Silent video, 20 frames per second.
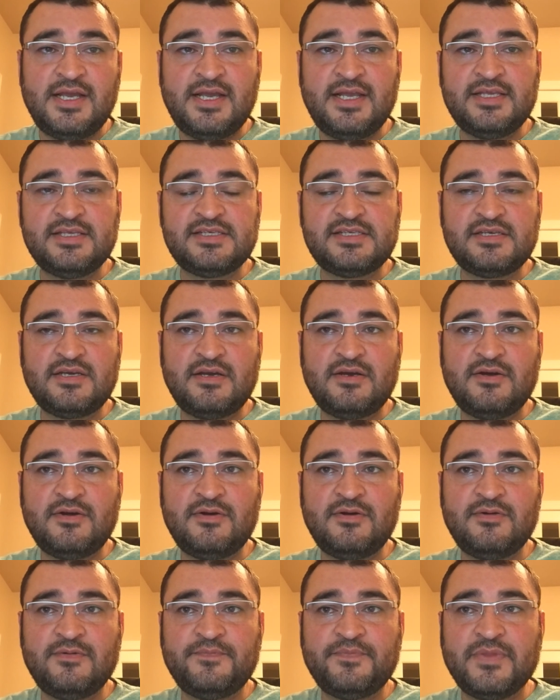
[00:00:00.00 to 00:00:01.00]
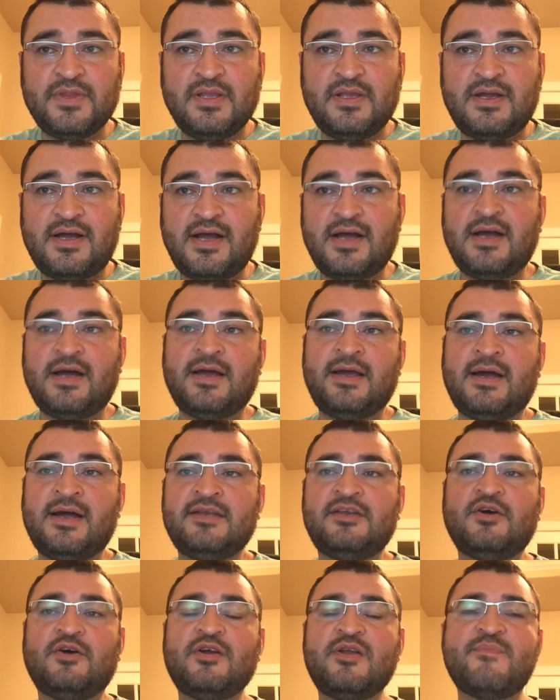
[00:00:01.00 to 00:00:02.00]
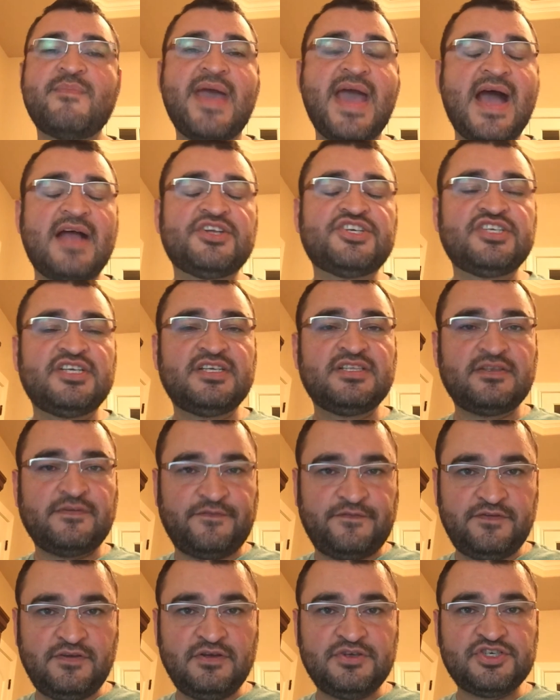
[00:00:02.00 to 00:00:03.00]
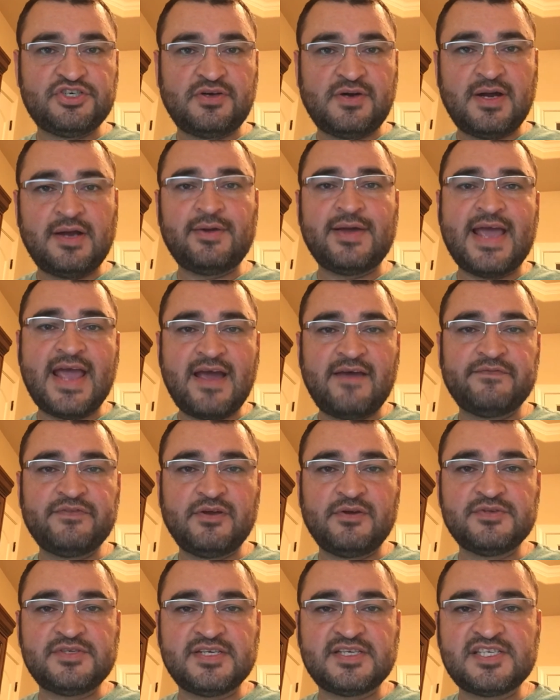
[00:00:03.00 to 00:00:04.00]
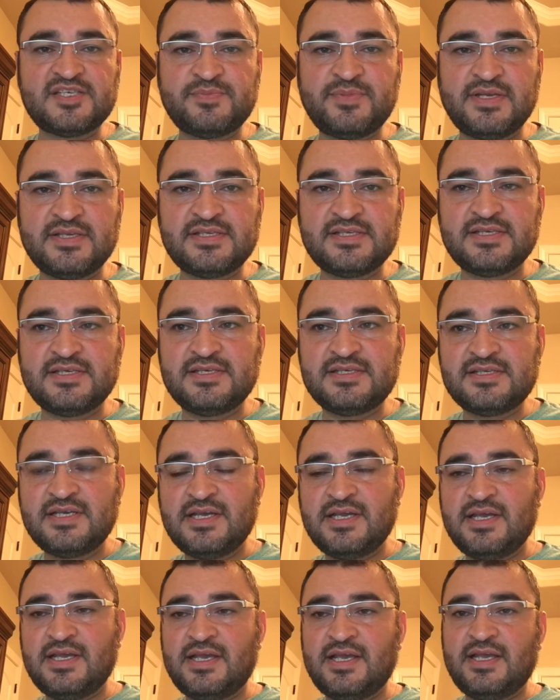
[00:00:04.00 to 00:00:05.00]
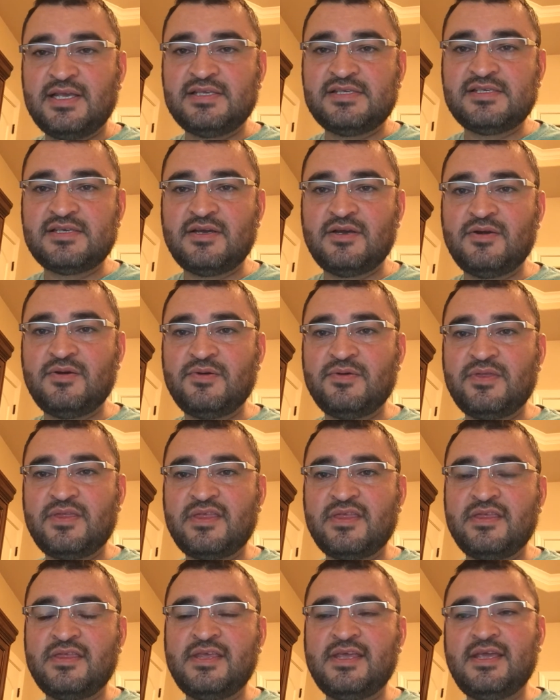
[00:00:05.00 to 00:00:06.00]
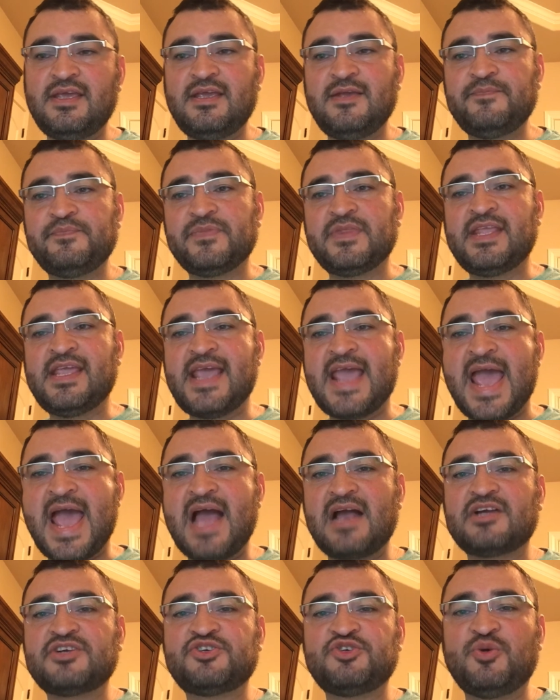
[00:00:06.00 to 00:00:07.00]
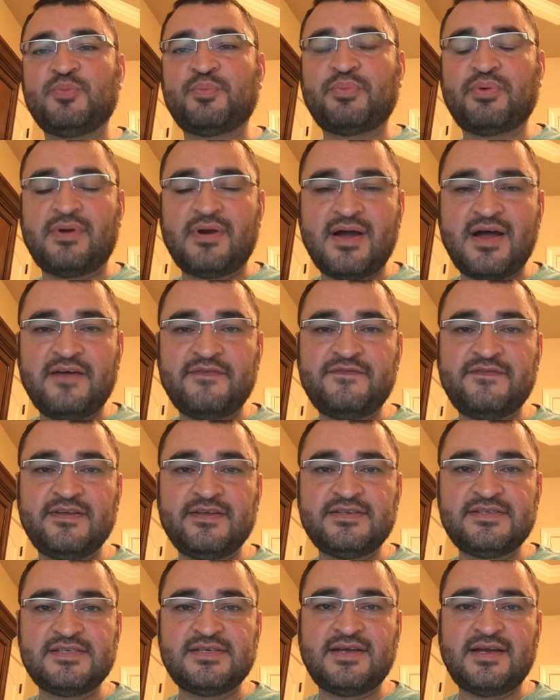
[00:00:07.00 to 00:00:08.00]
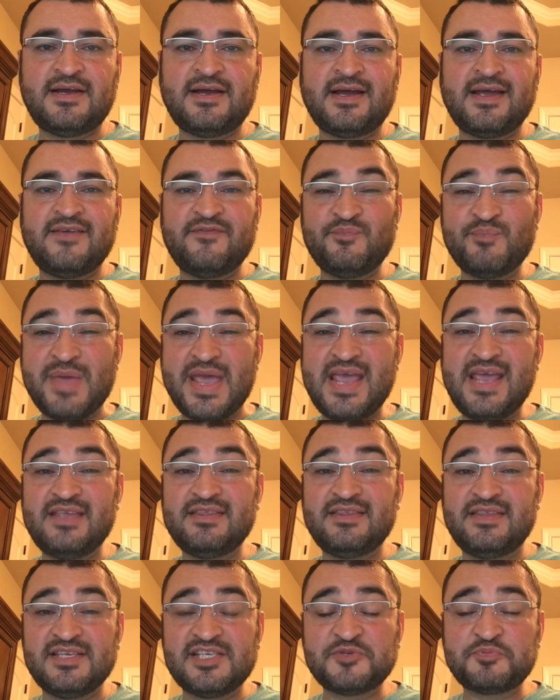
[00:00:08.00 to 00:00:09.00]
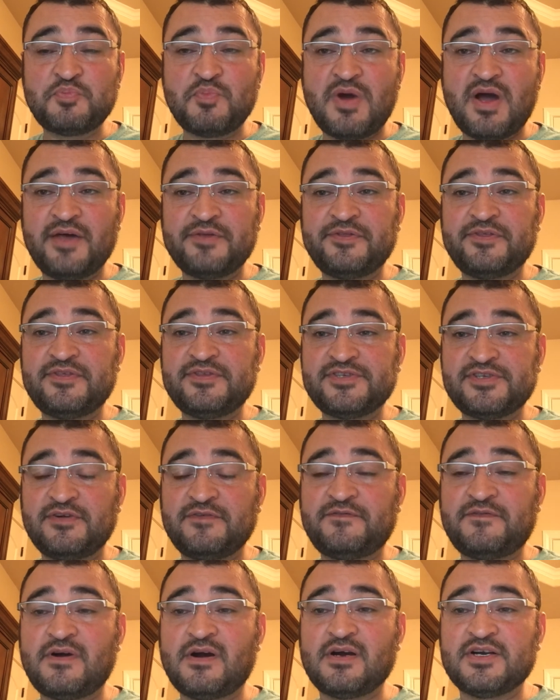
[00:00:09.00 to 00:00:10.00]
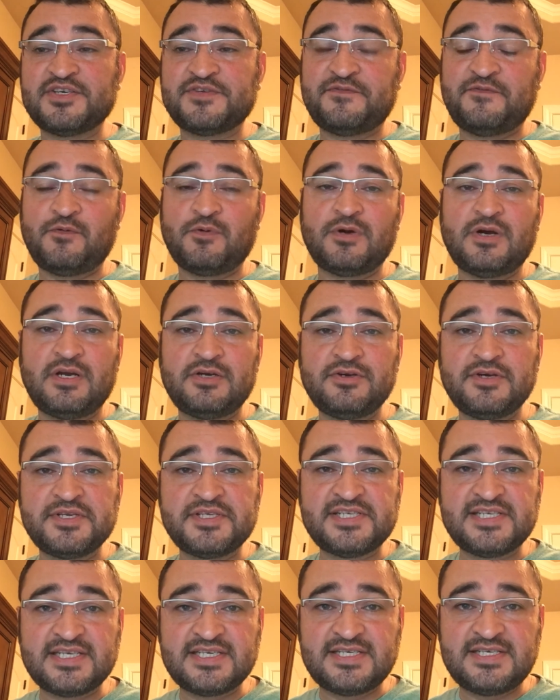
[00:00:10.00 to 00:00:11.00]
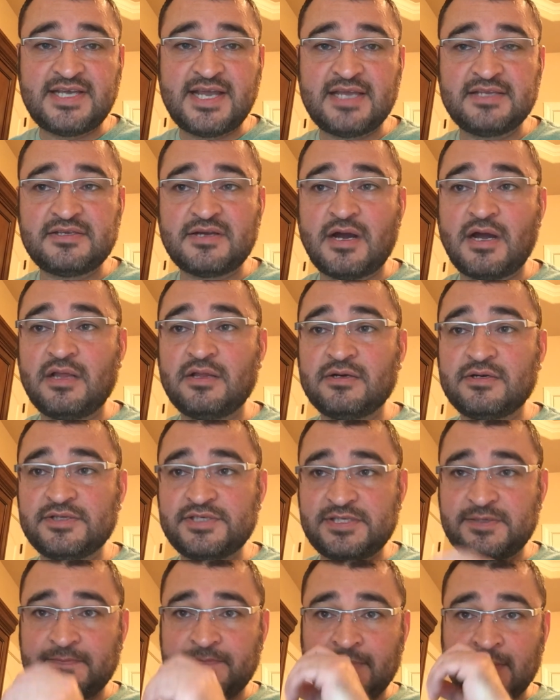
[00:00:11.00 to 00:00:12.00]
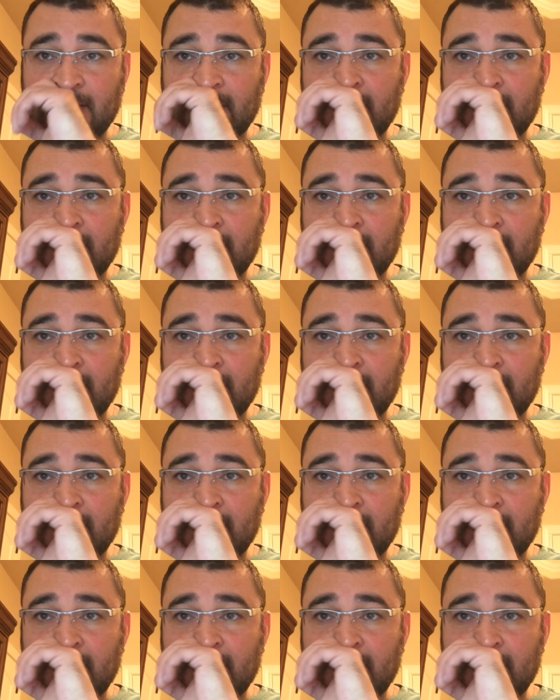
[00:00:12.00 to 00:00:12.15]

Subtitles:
and so I don't imagine in the future I'll have those expenses. And so the actual profit I've made this month so far is $468.